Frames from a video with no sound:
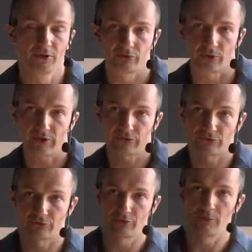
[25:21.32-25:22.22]
So
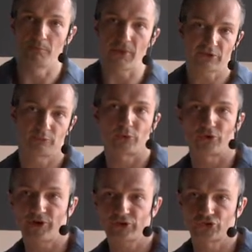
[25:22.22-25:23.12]
that's mass
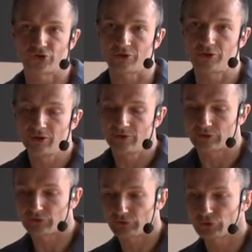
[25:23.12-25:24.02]
production,
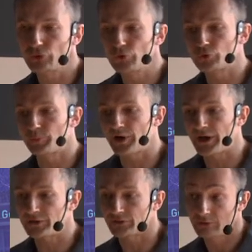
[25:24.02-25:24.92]
that's huge
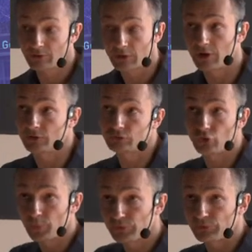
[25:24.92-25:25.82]
brand,
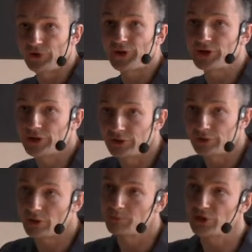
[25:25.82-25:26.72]
top 3 in
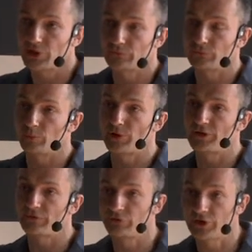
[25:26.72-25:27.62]
Meaningful
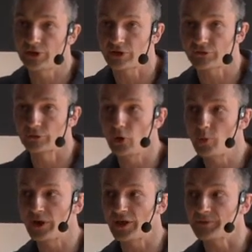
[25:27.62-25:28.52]
Brands Index
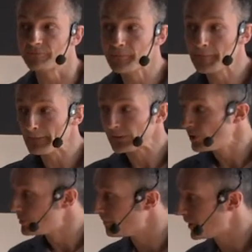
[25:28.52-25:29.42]
globally.
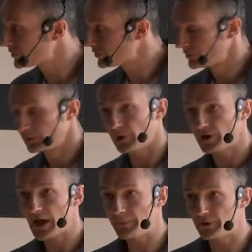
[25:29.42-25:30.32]
But what
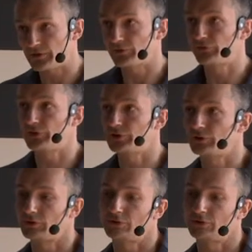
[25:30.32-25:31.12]
happens in